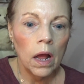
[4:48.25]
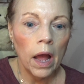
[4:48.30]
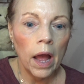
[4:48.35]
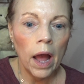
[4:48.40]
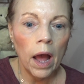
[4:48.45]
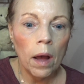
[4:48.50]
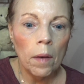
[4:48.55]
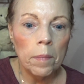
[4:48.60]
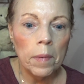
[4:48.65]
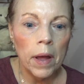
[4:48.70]

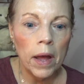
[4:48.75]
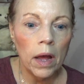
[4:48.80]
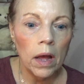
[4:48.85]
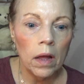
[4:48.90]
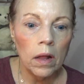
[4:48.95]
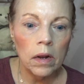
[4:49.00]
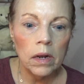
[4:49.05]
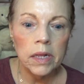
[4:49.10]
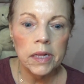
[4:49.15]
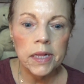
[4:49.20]
how
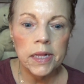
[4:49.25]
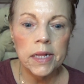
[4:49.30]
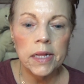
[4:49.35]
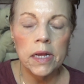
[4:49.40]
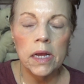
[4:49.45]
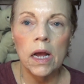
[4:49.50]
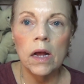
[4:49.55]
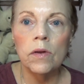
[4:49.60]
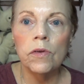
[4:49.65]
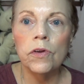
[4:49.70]
about, let's
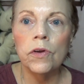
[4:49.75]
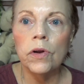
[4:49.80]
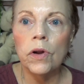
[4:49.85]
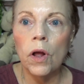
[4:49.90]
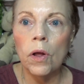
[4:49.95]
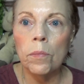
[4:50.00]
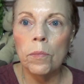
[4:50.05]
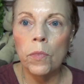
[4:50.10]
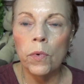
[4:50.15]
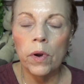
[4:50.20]
see, I'll turn
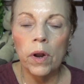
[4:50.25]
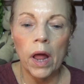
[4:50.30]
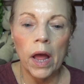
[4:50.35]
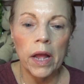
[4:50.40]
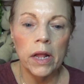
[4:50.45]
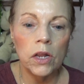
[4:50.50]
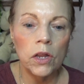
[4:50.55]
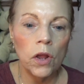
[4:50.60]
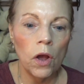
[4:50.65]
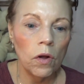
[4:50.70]
on more
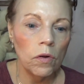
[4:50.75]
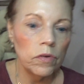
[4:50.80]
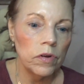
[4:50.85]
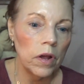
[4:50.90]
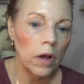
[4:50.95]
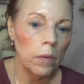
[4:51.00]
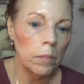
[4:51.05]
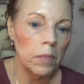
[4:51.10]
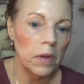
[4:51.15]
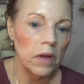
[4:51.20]
light and y'all
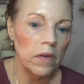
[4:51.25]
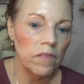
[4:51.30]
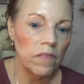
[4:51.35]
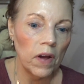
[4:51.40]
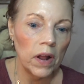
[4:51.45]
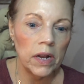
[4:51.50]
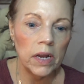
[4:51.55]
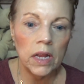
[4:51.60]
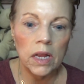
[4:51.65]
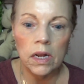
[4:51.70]
tell me if
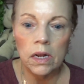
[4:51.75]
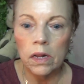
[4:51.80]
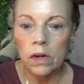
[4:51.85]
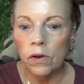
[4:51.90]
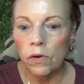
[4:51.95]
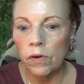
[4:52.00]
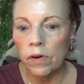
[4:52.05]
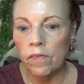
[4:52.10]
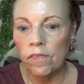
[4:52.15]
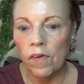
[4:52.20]
I need it
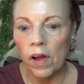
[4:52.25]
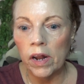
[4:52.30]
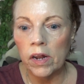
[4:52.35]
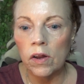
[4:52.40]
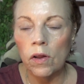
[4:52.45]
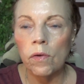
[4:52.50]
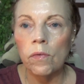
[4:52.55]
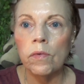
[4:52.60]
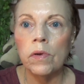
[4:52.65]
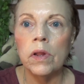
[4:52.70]
or if I
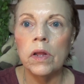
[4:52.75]
don't